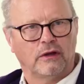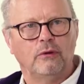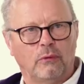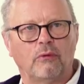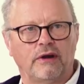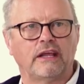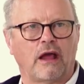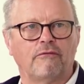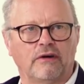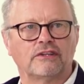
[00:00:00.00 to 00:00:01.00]
you already
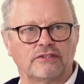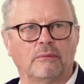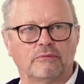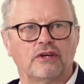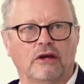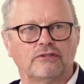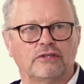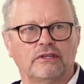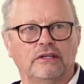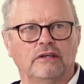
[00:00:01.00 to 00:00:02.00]
covering some
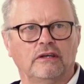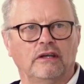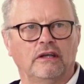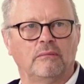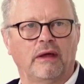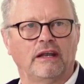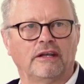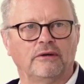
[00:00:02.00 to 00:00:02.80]
chargers in in mainland